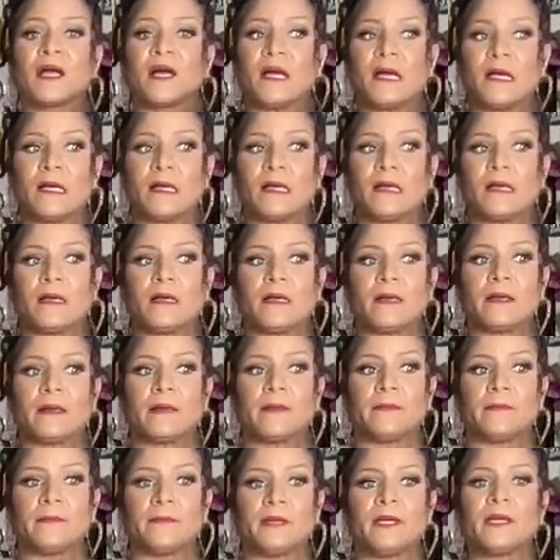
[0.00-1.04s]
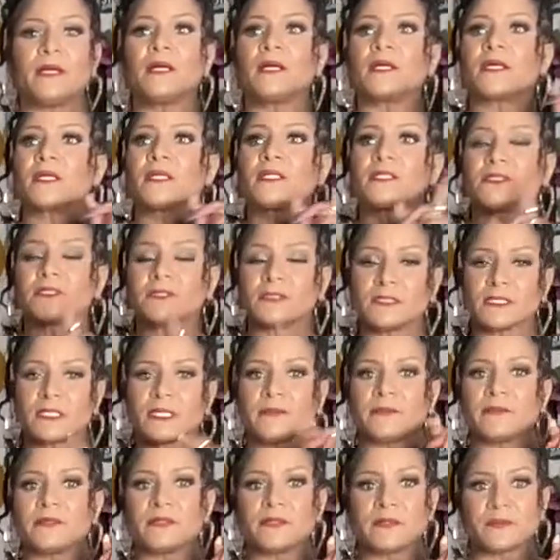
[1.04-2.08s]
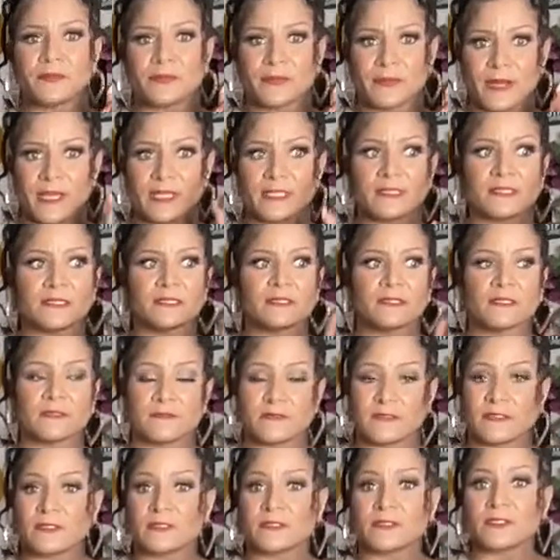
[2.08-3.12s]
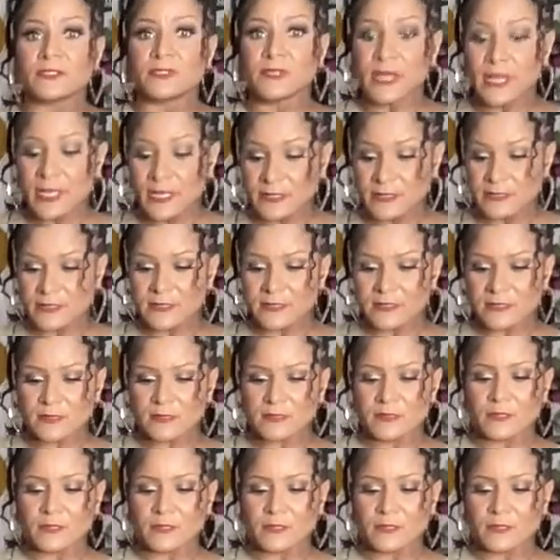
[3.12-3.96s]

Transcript: Um, could you tell me the price of this dress?